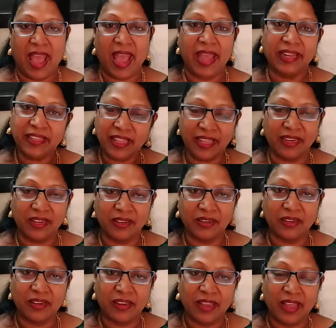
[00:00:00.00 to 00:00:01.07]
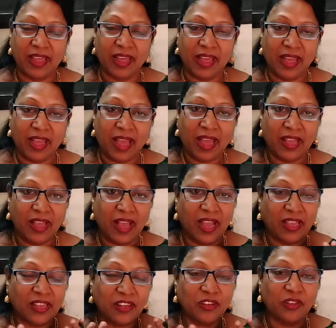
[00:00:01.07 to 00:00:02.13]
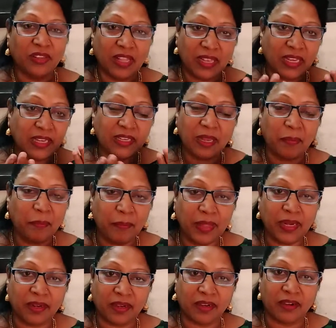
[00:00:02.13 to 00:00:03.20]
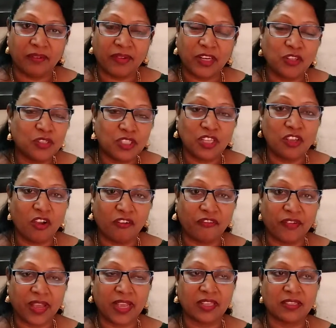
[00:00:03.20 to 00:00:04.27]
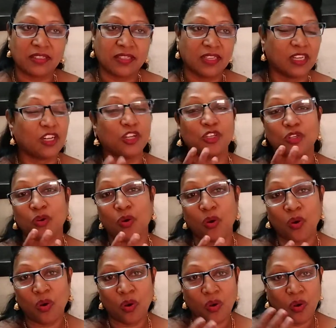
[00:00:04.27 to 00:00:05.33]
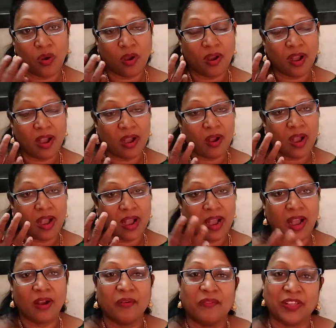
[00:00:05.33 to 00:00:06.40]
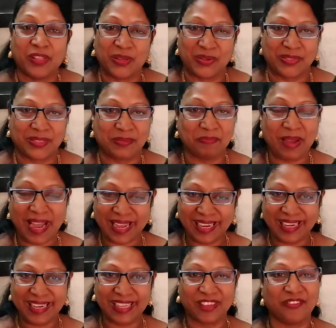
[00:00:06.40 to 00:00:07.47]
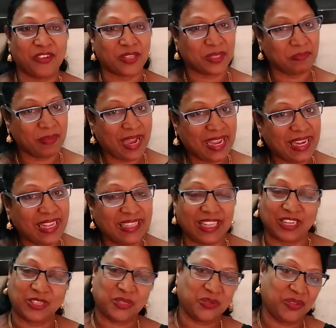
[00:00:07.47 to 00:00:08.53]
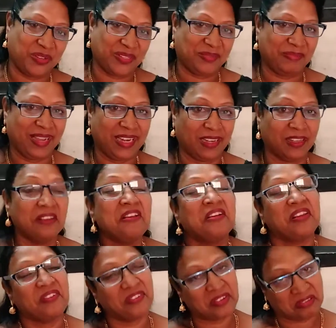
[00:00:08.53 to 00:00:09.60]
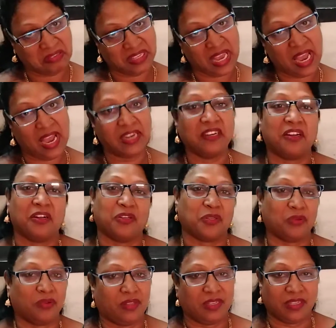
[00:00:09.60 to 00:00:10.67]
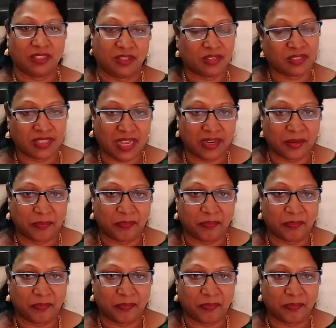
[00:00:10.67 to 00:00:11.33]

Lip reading: And then in that mirror, when you see your face, it will show whether you're smiling. If you're smiling, that will show you're smiling. If you're sad, it will show that you're sad.